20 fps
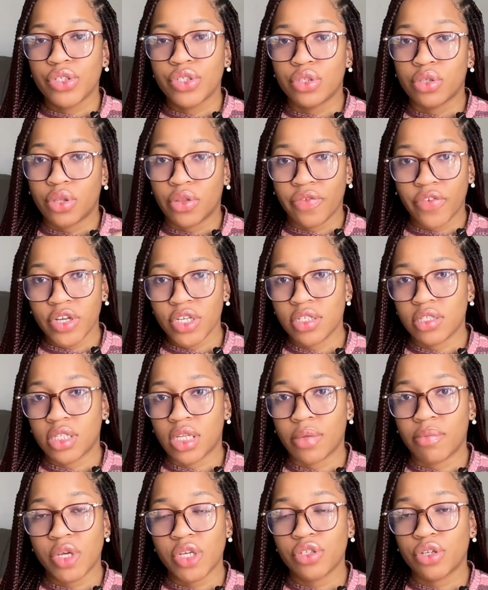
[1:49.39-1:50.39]
So the first
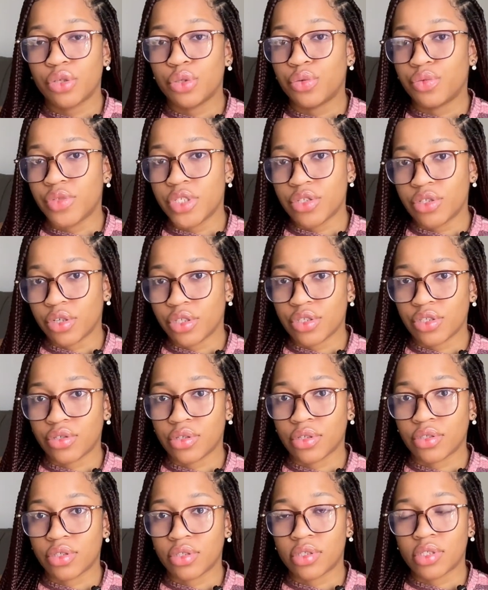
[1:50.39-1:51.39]
step, make sure you read your
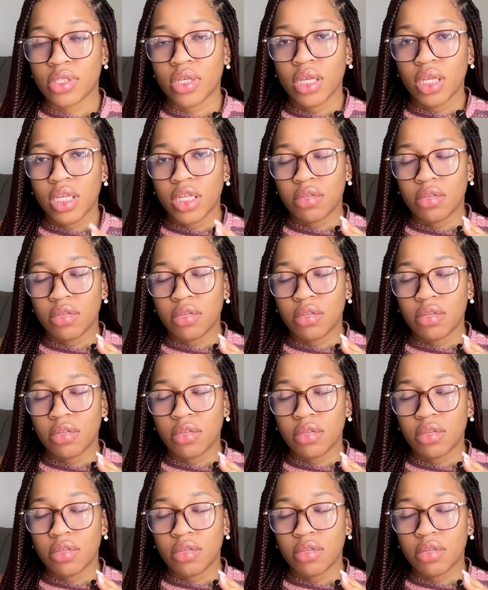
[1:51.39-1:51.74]
instructions.